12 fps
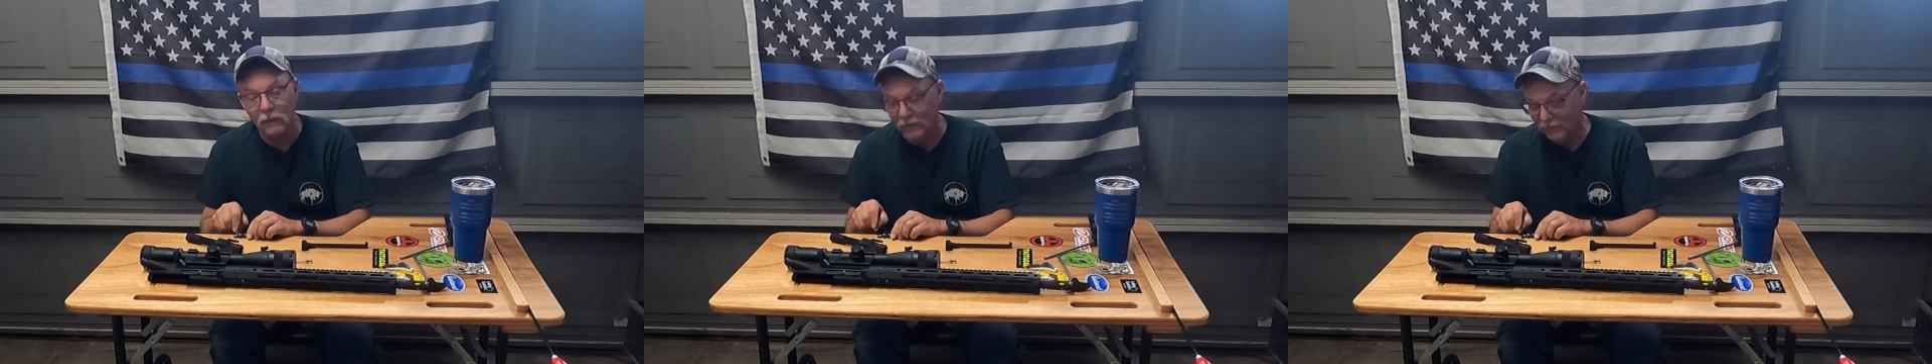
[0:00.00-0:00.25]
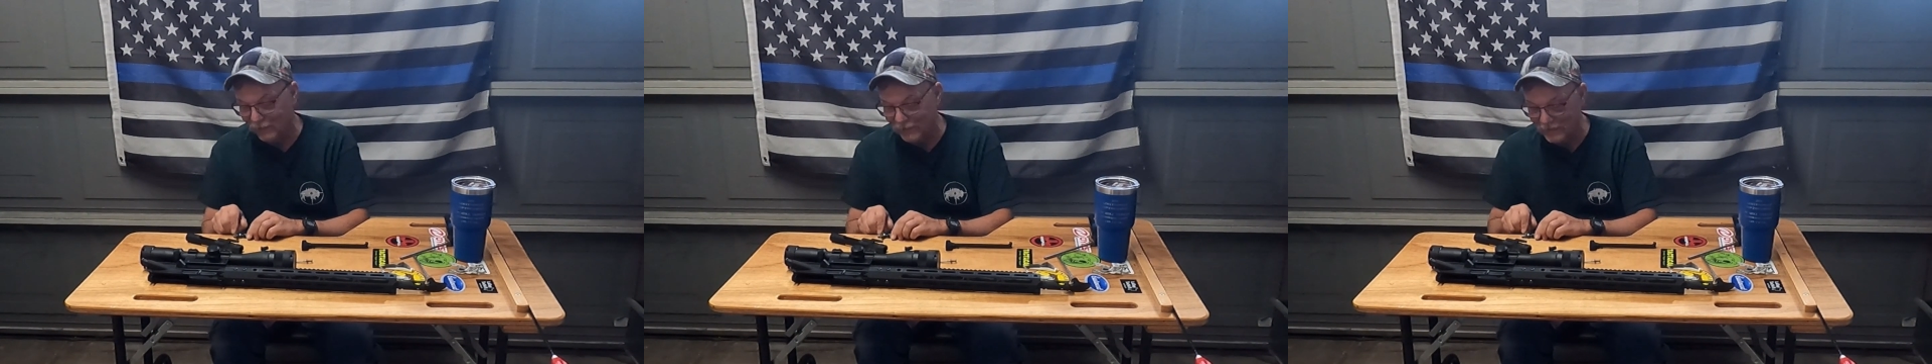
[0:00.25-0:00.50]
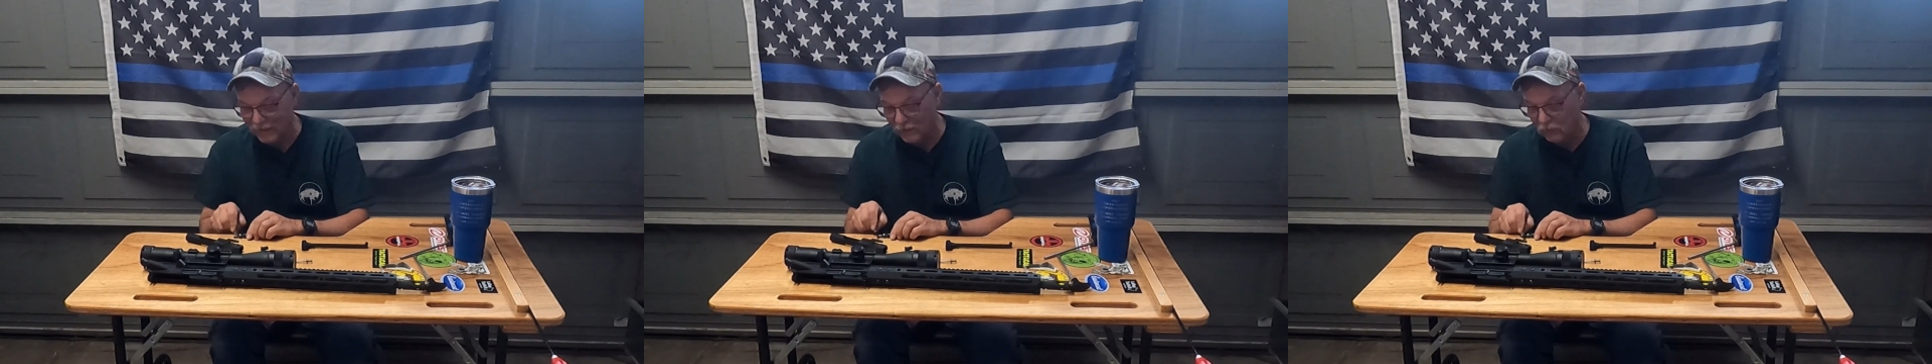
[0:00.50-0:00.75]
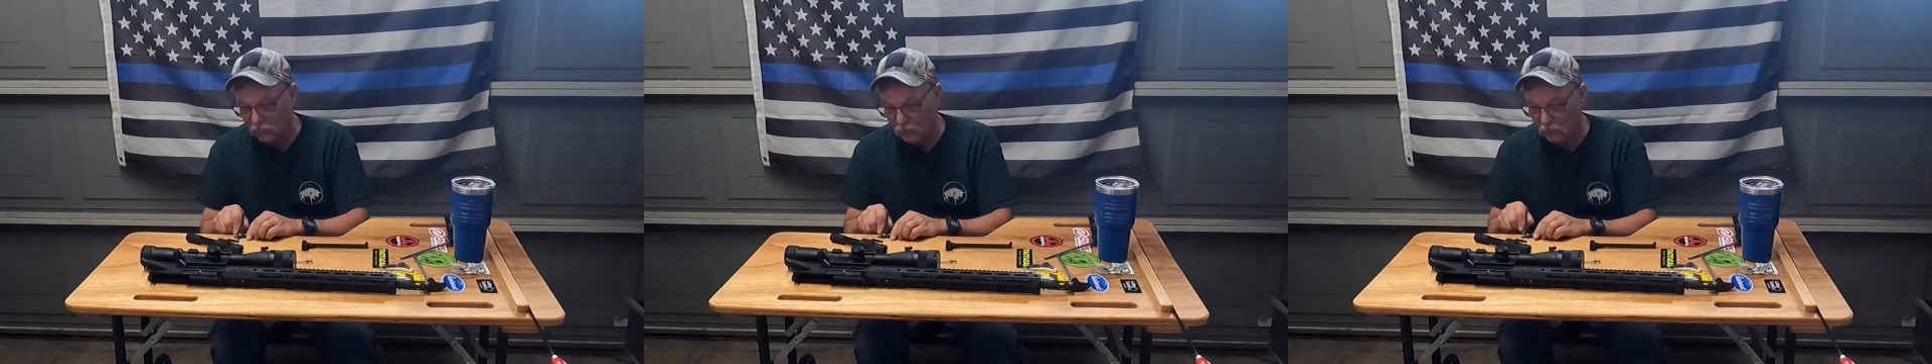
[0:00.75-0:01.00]
and it is
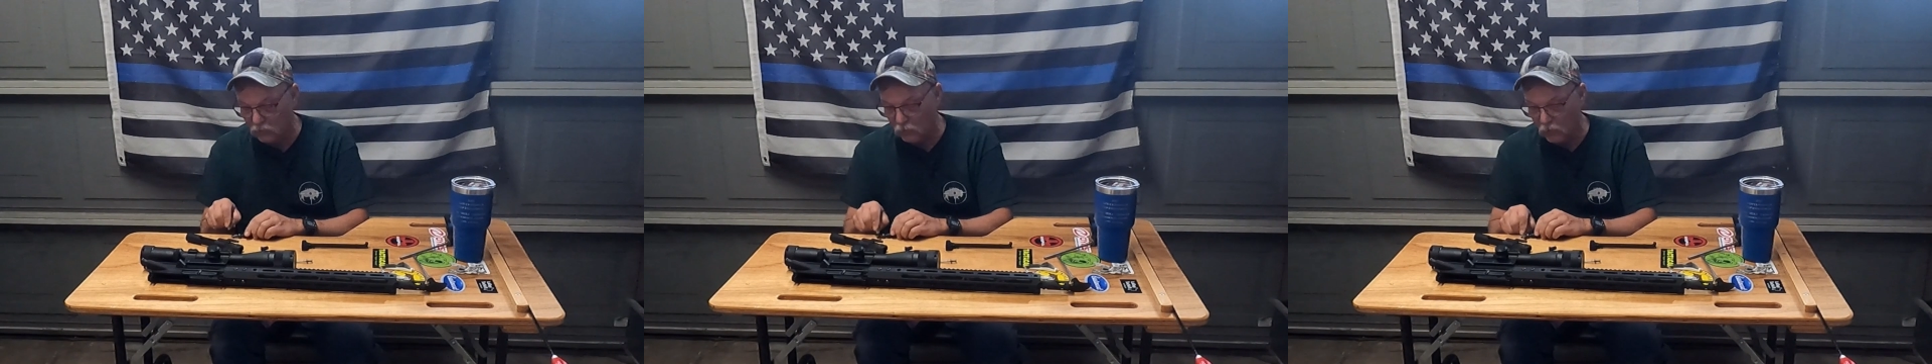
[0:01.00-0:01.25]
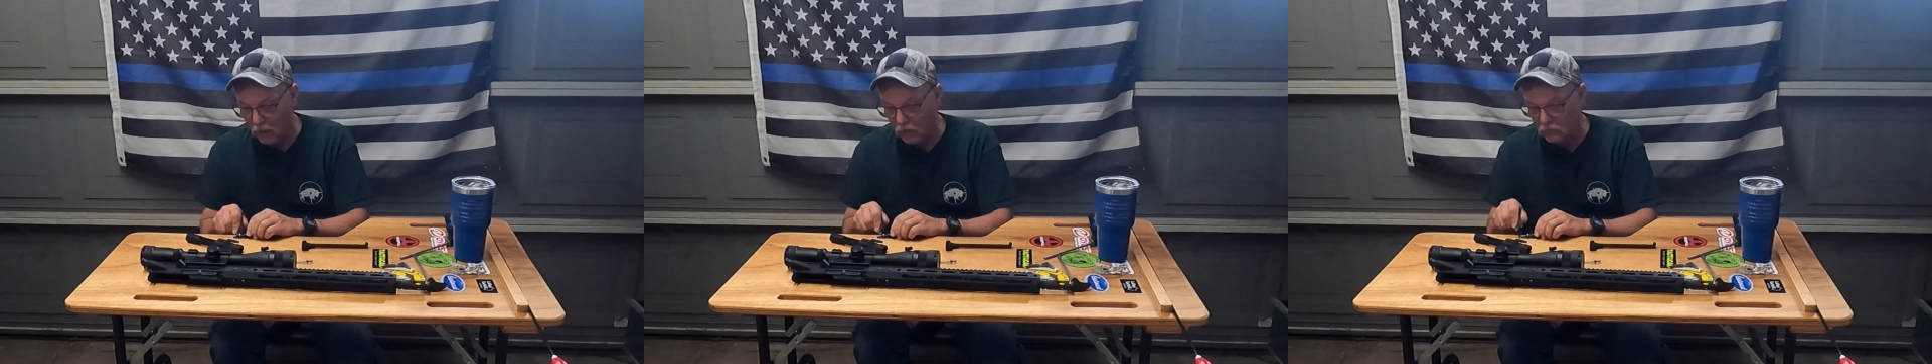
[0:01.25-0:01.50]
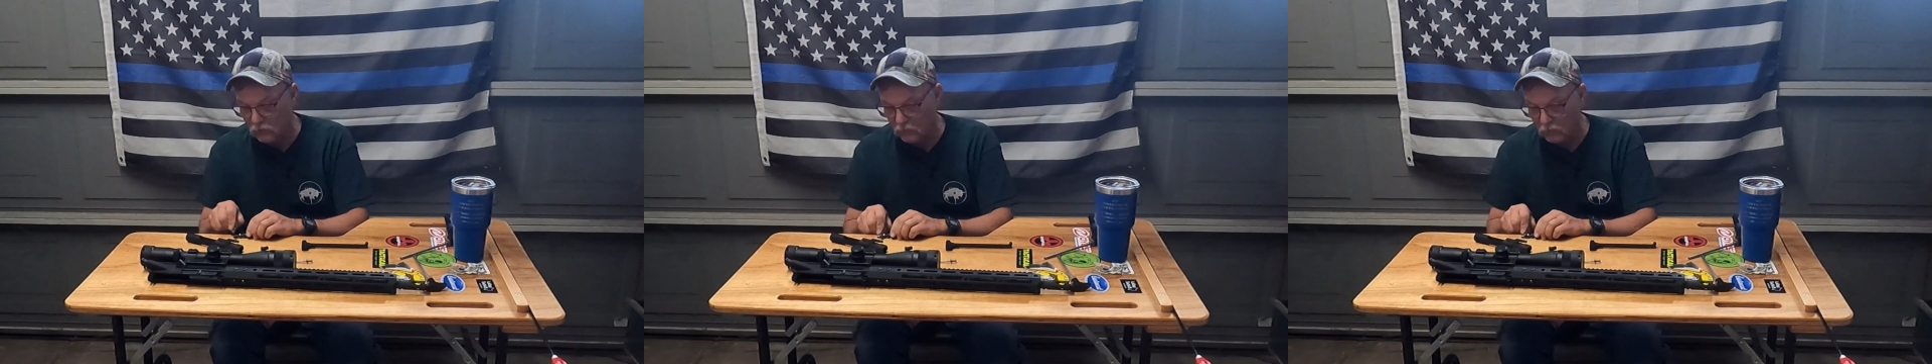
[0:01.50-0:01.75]
headed to the trash